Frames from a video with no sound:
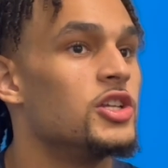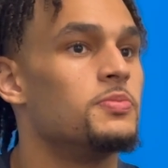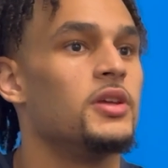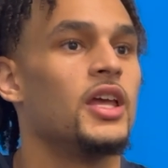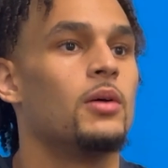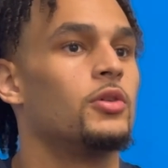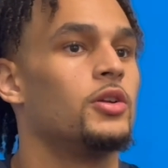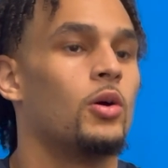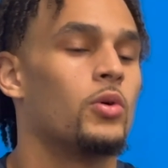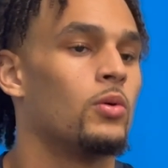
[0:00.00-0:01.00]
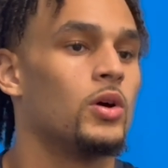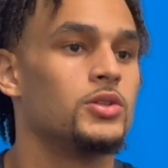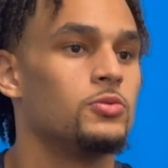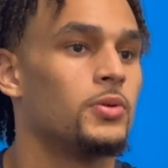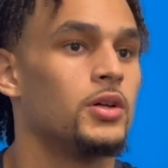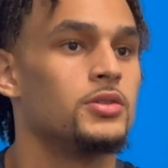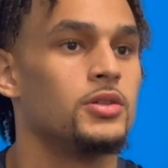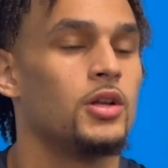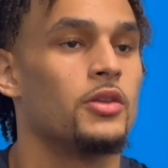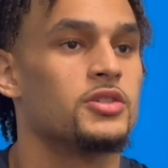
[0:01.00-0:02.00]
Just being able to, you know, we're a 1-2 punch.
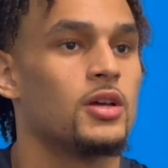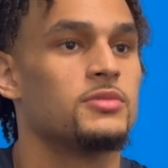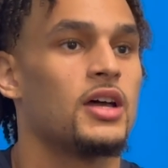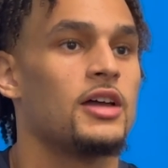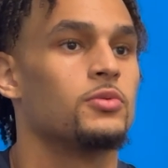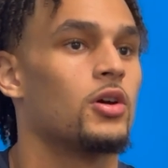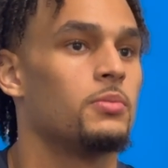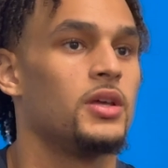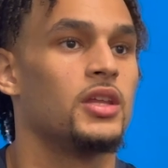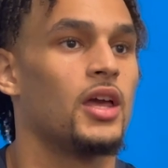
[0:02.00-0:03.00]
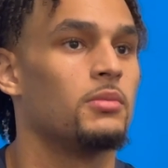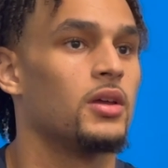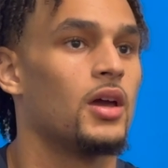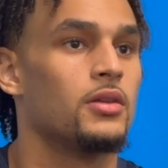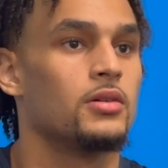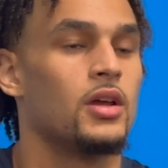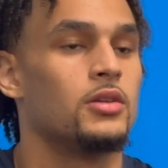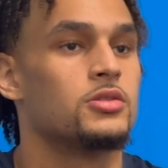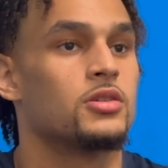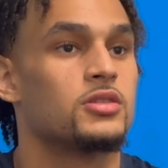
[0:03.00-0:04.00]
You know, there's sometimes we're going to be in the game together, and
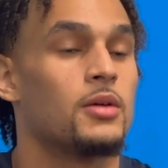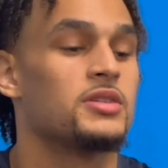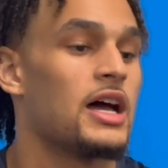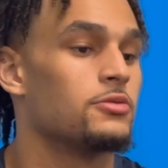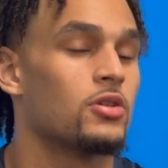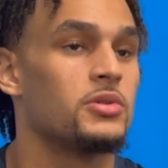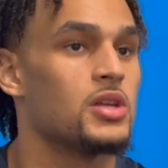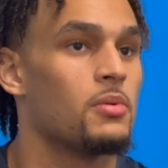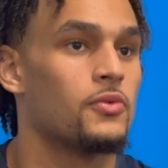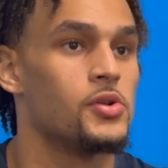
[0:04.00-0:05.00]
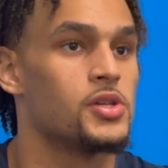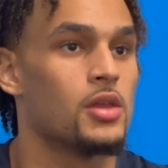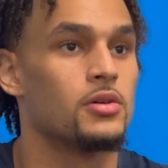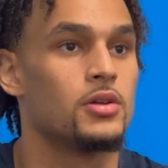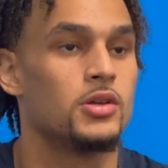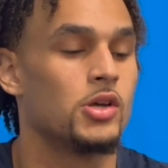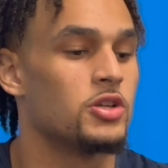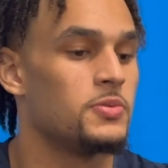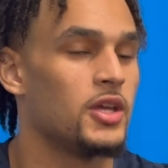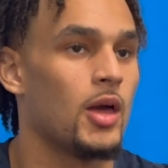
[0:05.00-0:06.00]
there's sometimes we're going to be subbing for each other. So
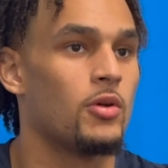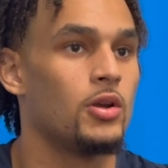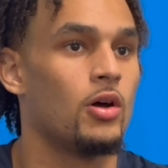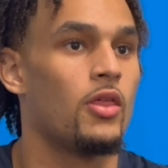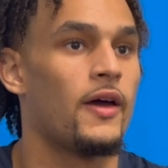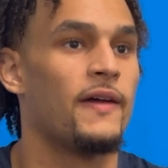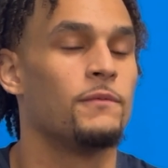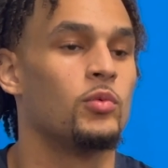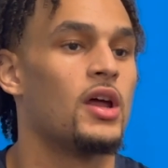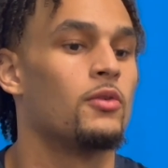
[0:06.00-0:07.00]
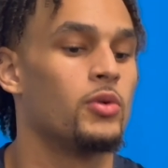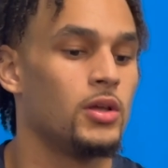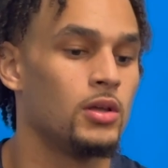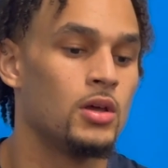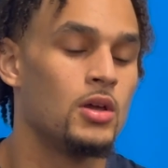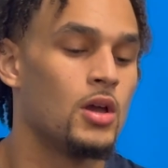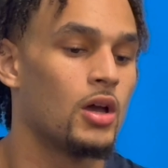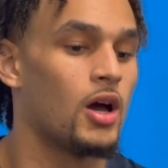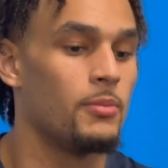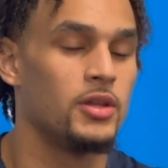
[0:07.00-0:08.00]
just being able to know that whenever we
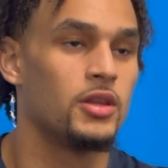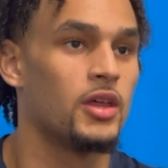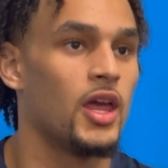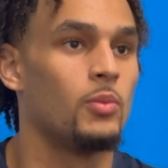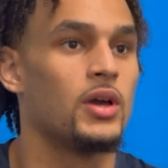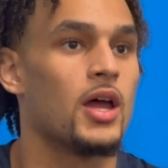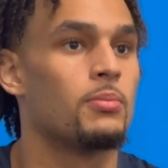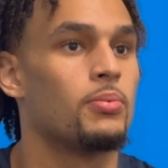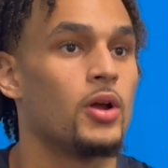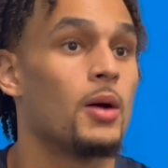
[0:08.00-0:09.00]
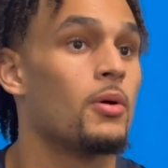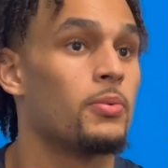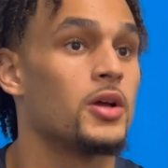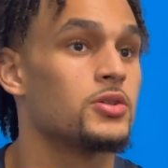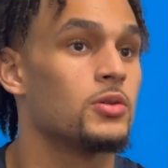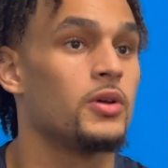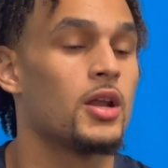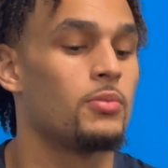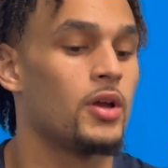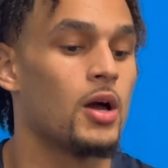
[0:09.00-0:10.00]
come into the game, we got to bring up our pressure, we got
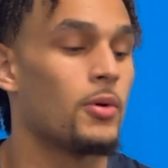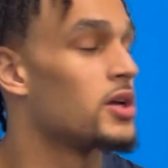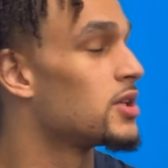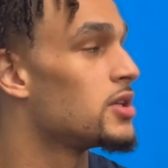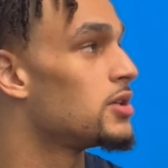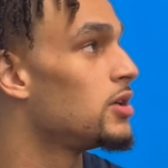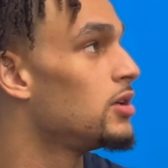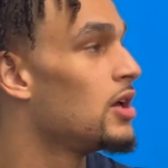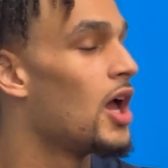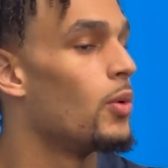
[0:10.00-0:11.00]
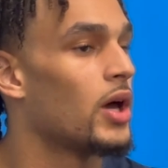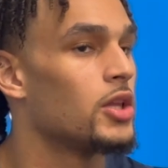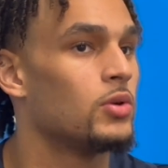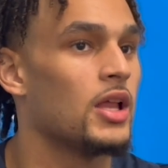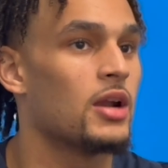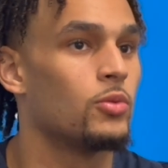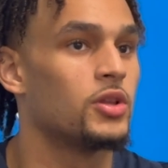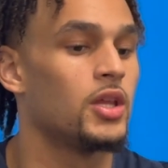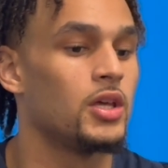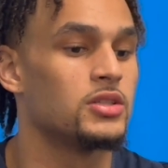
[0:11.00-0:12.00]
to bring up our intensity, and we got to do a lot of more
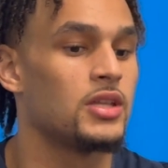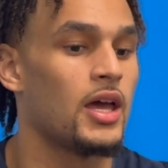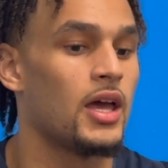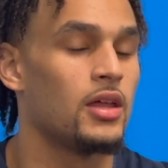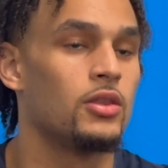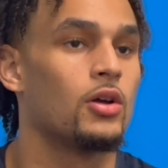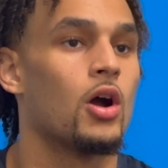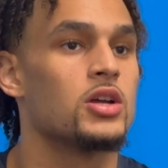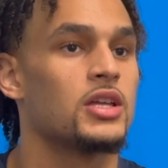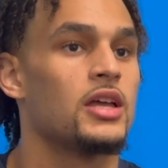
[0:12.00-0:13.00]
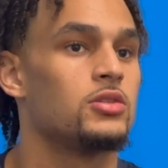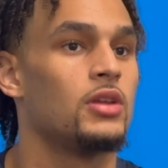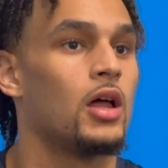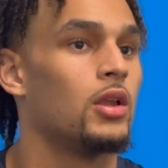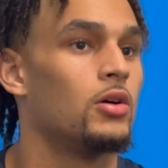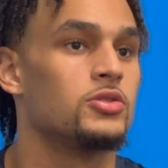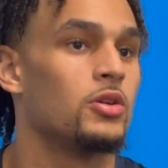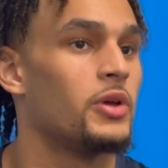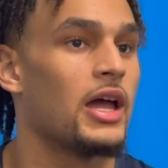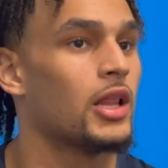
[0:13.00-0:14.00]
things that the guards can't do down low. So
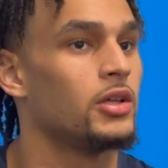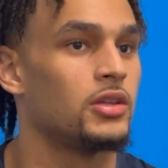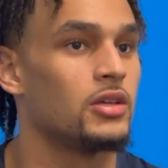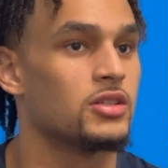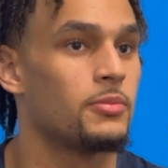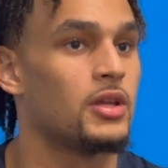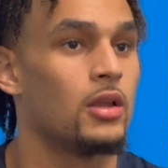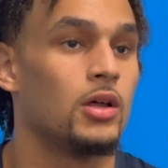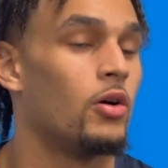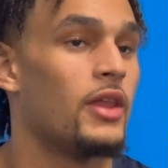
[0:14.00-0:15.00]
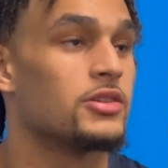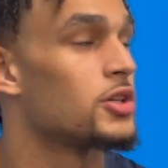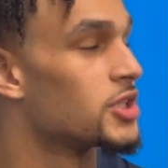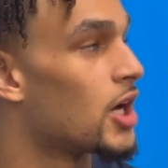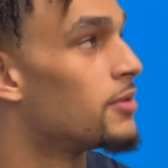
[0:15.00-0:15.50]
we got to clean things up down low, and that's our job.